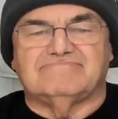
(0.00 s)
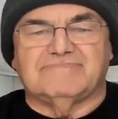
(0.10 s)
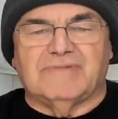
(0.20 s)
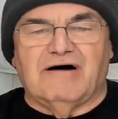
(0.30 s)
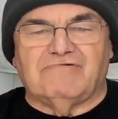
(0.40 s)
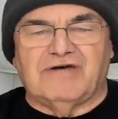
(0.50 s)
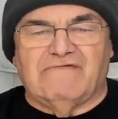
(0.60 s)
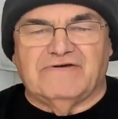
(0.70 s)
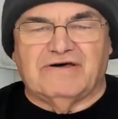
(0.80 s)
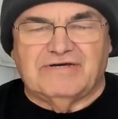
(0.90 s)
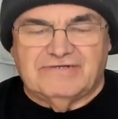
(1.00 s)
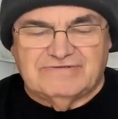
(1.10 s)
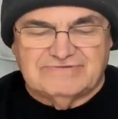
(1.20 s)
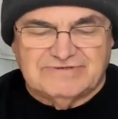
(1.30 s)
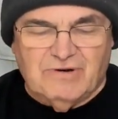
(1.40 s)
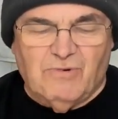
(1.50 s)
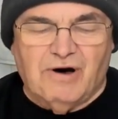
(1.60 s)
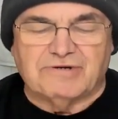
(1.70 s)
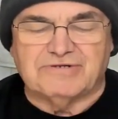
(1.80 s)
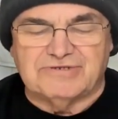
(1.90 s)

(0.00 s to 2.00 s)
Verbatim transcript: I'll give it the the works, the